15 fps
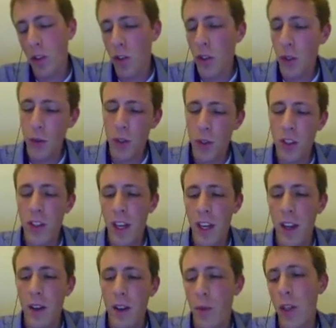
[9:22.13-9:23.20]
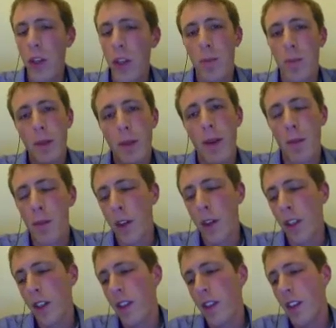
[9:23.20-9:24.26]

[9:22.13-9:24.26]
So you could say, when you build my project,